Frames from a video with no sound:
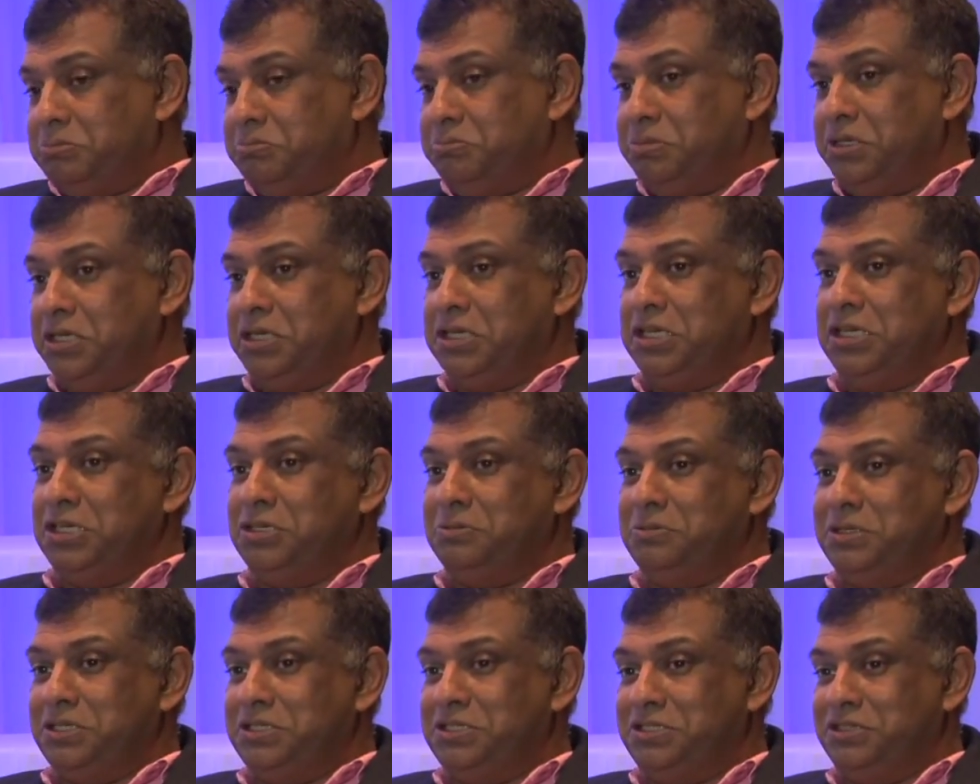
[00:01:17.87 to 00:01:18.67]
being a
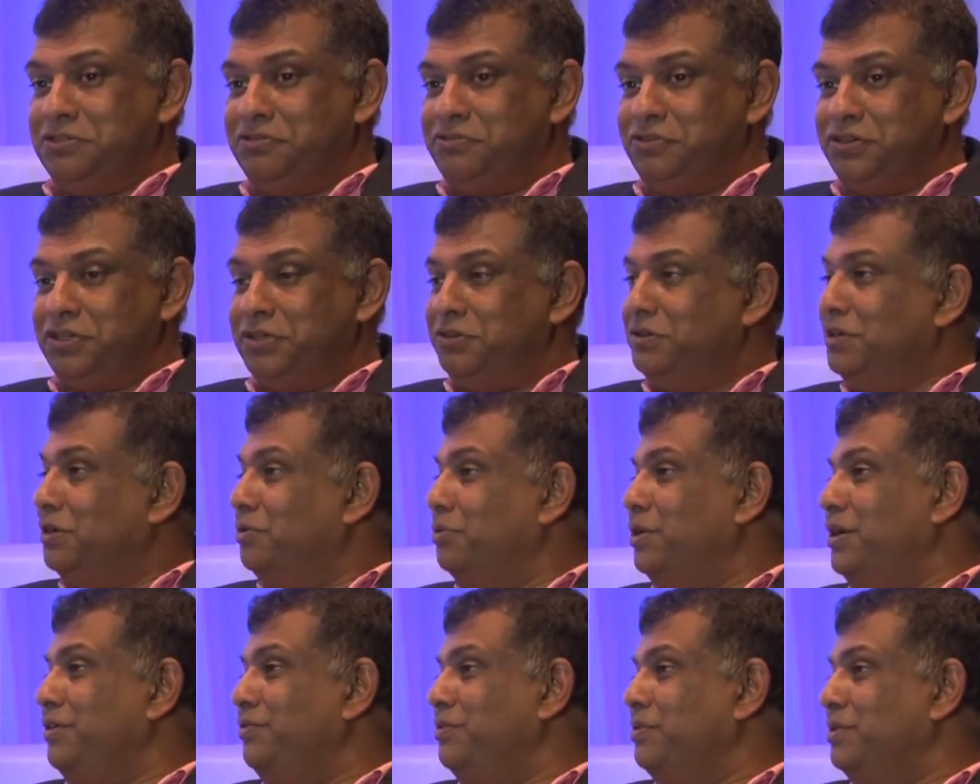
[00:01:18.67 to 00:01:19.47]
little bit different,
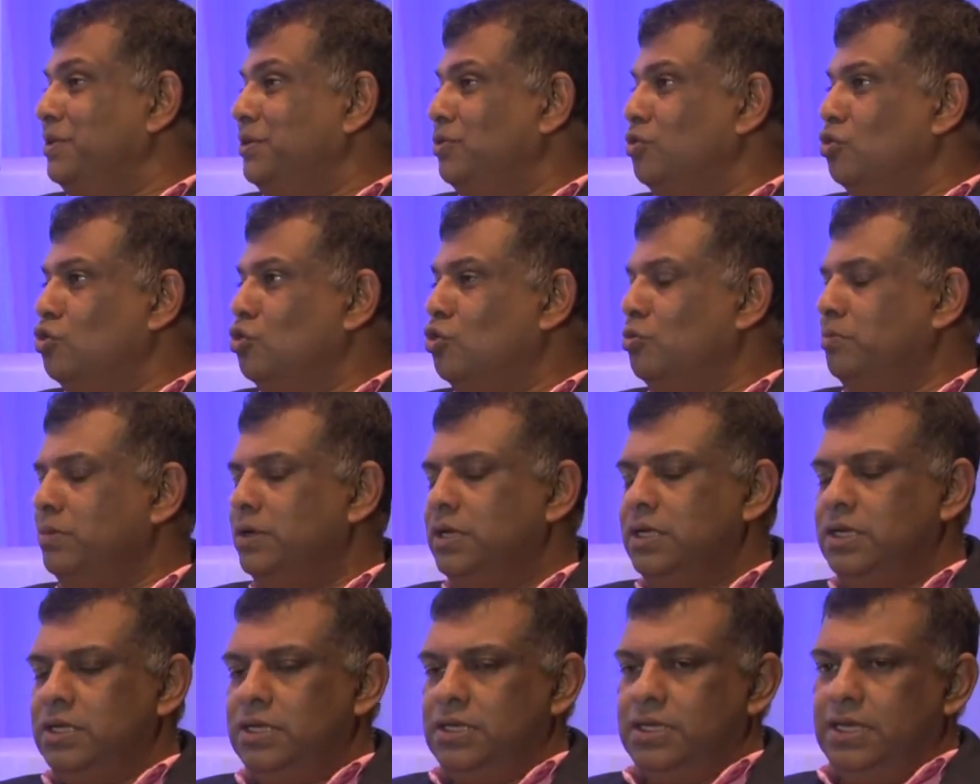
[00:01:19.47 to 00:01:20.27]
away from the norm,
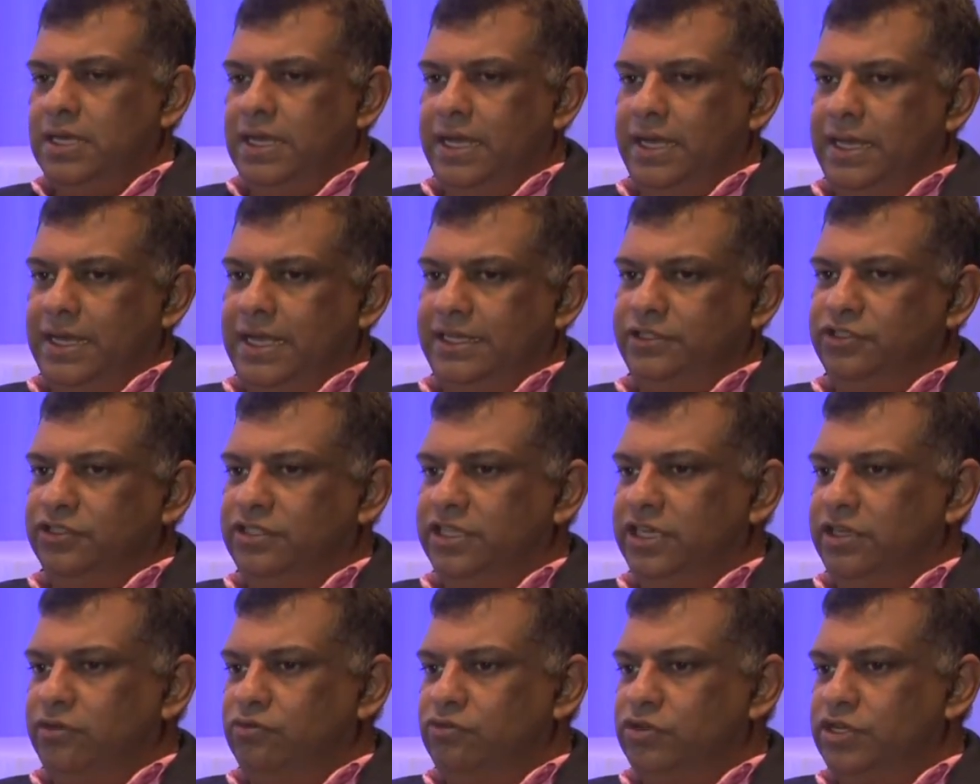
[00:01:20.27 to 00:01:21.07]
I like to
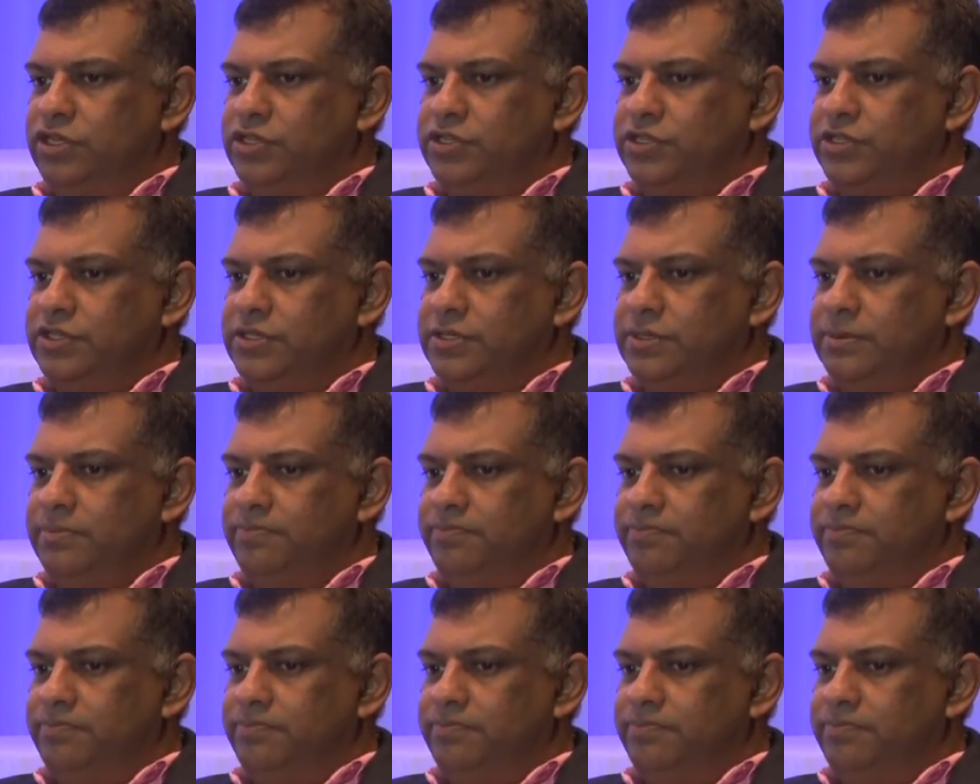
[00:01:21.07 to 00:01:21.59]
take risks.